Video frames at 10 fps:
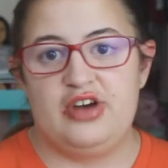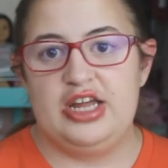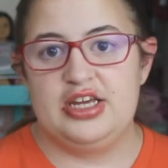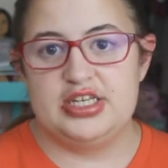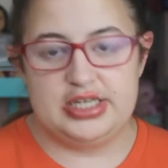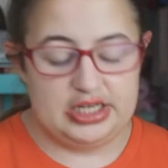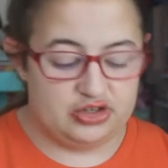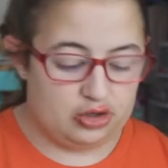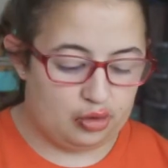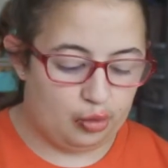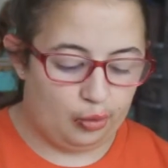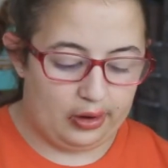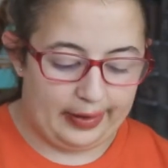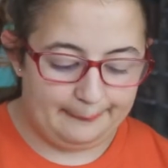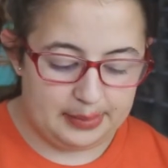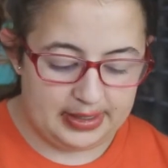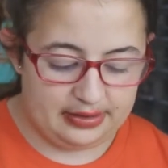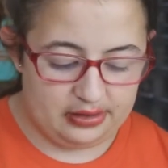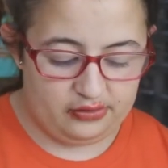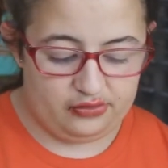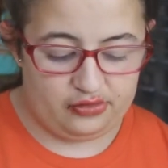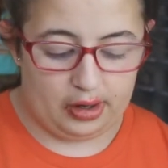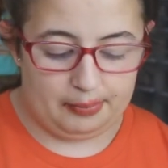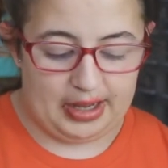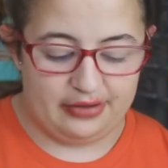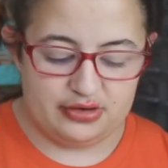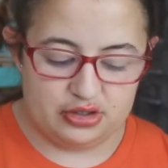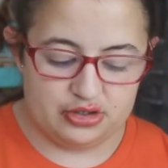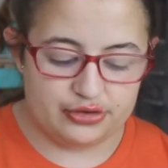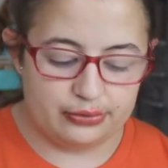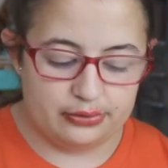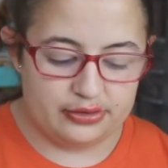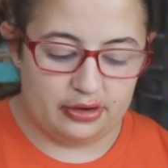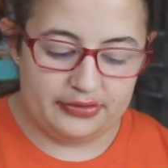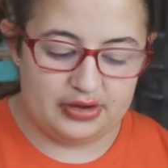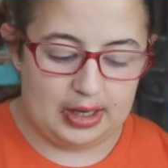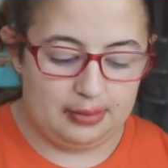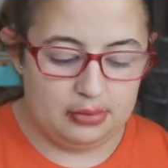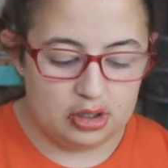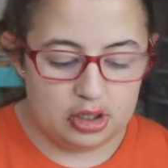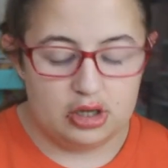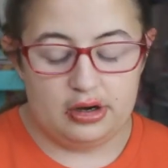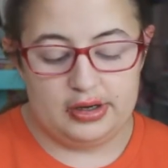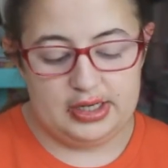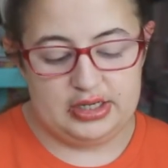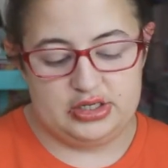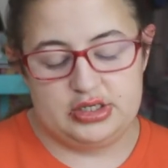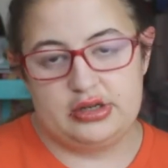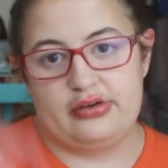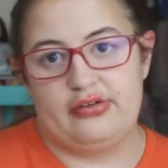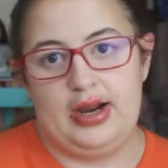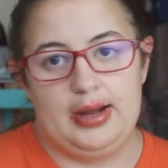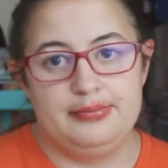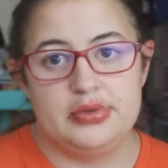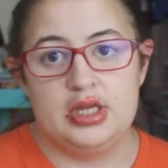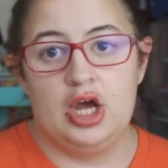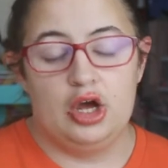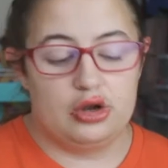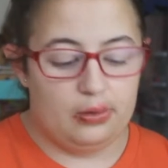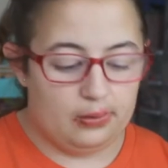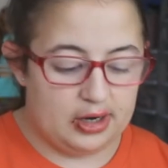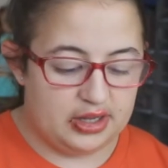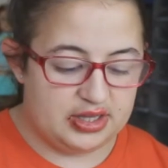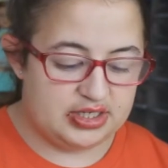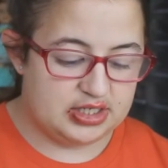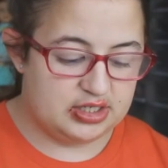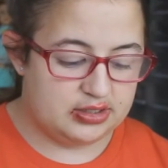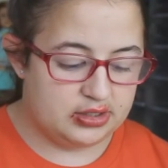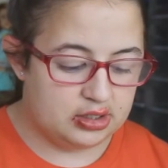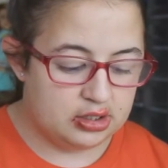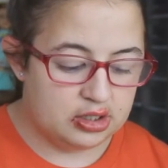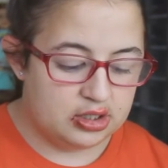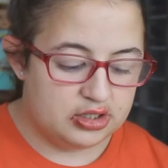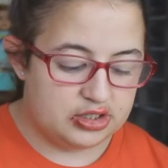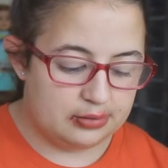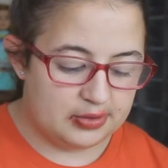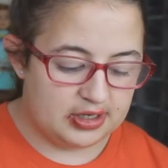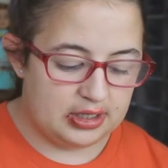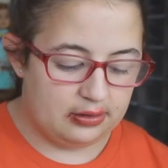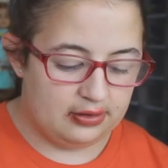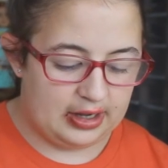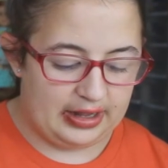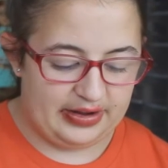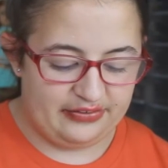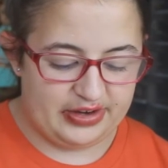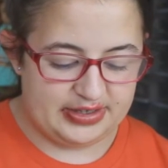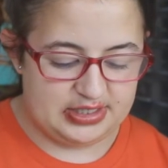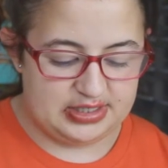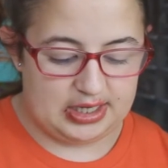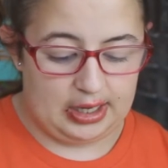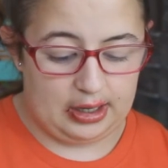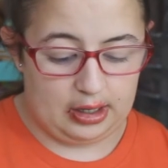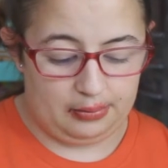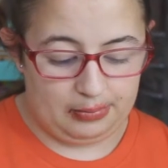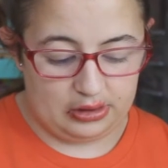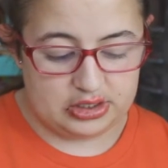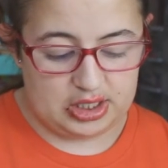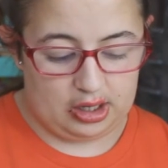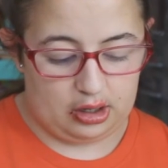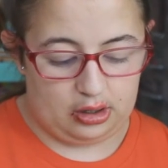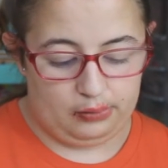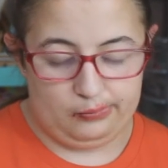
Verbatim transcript: finalist is Cora from After School Doll Time on Instagram. Cora, this is super cute. I love how she's getting a milkshake on a